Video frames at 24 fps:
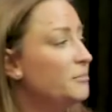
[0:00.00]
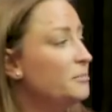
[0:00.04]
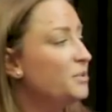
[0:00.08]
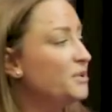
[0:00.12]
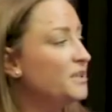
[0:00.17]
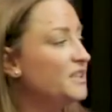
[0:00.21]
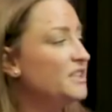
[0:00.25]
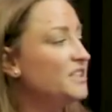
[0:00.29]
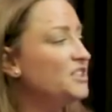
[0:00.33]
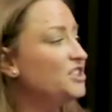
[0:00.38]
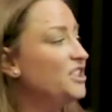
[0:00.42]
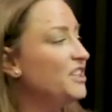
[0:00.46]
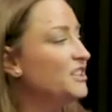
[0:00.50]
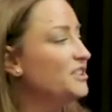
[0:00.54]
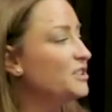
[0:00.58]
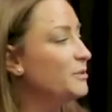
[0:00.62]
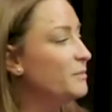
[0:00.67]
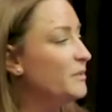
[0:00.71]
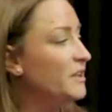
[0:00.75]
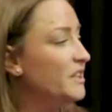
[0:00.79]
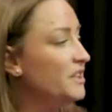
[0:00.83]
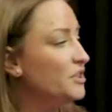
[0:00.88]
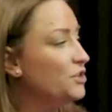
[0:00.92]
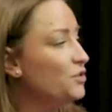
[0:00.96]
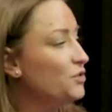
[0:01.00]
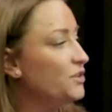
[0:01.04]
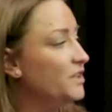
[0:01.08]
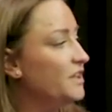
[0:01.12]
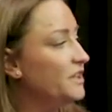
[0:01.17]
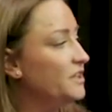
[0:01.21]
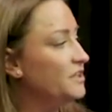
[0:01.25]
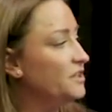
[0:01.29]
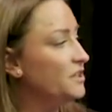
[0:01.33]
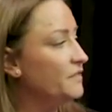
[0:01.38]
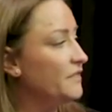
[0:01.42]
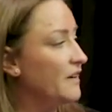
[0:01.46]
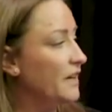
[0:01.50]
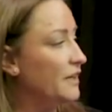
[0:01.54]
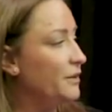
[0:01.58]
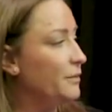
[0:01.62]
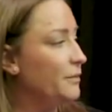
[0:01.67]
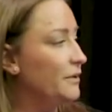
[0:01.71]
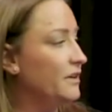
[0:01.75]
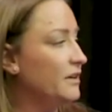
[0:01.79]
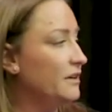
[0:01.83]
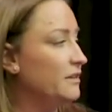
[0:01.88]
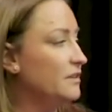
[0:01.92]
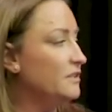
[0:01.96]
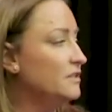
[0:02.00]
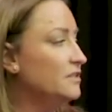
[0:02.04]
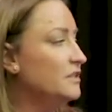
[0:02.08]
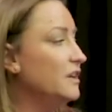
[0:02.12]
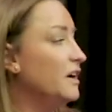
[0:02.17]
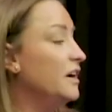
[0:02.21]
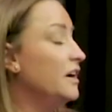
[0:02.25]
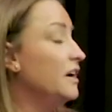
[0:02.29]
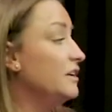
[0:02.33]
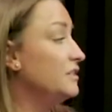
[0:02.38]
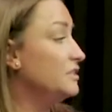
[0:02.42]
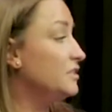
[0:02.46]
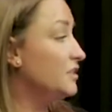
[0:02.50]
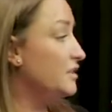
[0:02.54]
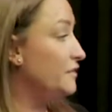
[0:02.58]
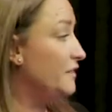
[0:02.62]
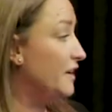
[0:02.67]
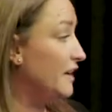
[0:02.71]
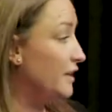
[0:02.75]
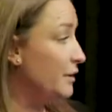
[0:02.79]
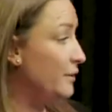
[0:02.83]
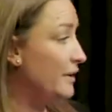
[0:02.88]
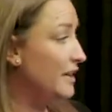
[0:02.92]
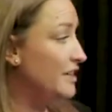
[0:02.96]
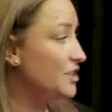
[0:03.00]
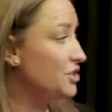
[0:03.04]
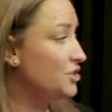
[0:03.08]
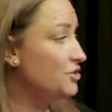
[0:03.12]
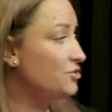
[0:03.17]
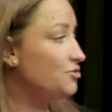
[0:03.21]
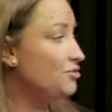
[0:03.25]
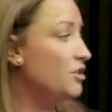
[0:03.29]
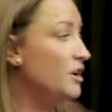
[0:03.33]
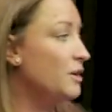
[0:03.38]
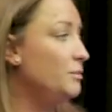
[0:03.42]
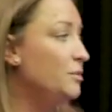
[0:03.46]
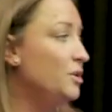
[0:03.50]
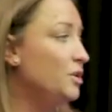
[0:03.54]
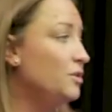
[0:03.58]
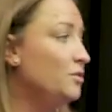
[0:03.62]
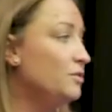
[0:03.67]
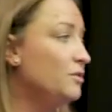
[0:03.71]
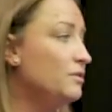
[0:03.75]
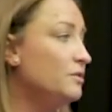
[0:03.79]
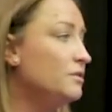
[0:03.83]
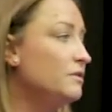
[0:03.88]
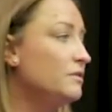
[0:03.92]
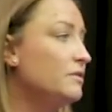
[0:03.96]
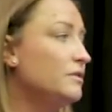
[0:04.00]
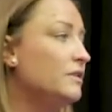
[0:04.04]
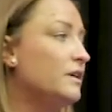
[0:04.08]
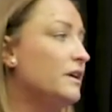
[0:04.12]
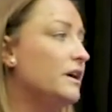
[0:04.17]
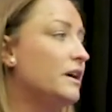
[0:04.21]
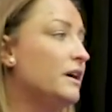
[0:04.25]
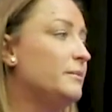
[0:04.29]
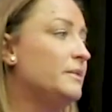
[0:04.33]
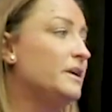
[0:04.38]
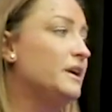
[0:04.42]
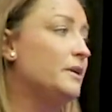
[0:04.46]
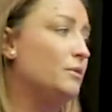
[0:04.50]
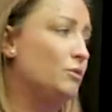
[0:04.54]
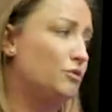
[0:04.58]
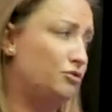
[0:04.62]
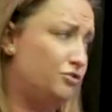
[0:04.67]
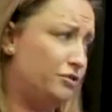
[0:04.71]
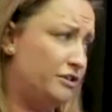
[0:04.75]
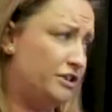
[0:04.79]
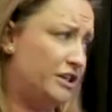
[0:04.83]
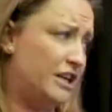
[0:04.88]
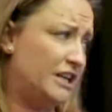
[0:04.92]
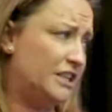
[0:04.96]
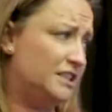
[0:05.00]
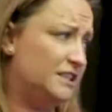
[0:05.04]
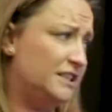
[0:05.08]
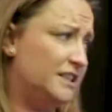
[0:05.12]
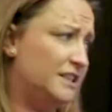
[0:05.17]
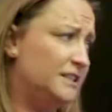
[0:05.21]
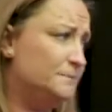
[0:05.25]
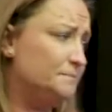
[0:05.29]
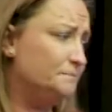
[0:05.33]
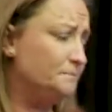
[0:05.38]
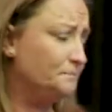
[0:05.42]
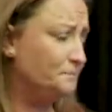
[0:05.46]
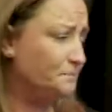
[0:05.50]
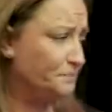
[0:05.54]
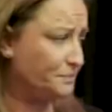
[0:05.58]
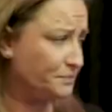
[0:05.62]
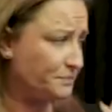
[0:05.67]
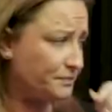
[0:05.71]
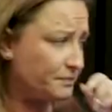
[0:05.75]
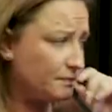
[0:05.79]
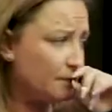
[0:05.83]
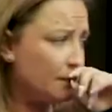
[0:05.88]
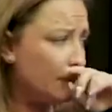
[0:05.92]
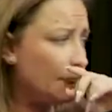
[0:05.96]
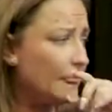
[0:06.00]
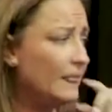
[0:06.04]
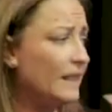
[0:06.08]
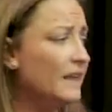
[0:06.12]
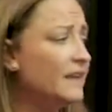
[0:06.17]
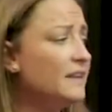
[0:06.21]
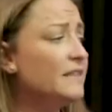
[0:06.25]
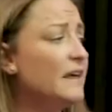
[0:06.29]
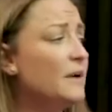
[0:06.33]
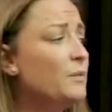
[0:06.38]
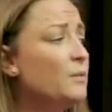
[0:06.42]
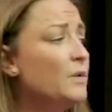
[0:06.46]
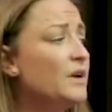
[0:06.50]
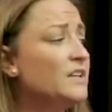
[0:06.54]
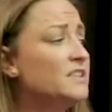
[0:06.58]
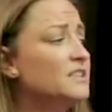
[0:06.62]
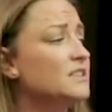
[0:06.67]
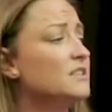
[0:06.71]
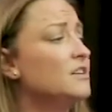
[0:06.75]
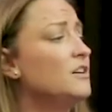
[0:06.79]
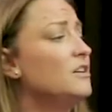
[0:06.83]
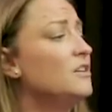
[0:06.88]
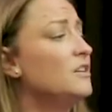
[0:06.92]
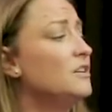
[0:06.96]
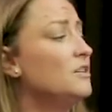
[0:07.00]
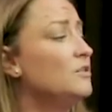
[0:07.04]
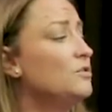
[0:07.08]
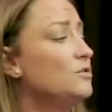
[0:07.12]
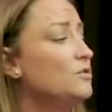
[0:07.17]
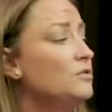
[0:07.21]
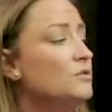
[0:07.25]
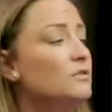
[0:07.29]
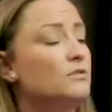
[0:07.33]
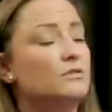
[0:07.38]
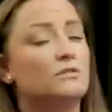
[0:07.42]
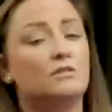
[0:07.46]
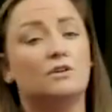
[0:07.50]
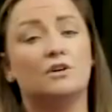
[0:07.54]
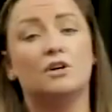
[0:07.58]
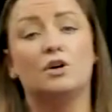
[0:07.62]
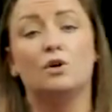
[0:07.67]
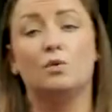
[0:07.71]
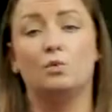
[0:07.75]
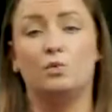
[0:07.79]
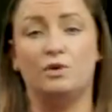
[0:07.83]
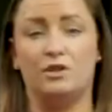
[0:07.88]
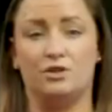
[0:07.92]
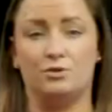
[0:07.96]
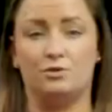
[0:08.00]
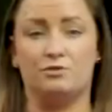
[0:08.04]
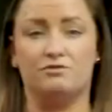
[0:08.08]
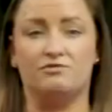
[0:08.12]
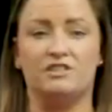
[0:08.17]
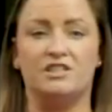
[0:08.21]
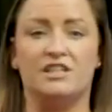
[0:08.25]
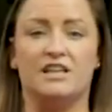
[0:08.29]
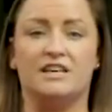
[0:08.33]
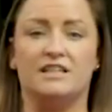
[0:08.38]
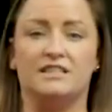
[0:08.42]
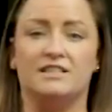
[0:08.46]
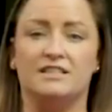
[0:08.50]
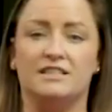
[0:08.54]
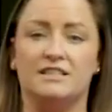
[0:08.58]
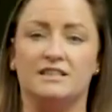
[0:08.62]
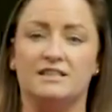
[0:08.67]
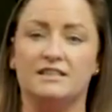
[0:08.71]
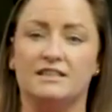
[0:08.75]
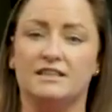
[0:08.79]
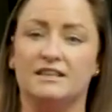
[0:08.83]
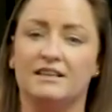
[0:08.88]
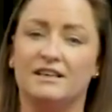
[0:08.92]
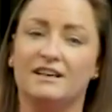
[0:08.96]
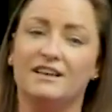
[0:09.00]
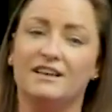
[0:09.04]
But this gentleman, he took it to the valuation tribunal. It was rejected. It then went to the High Court, which was rejected.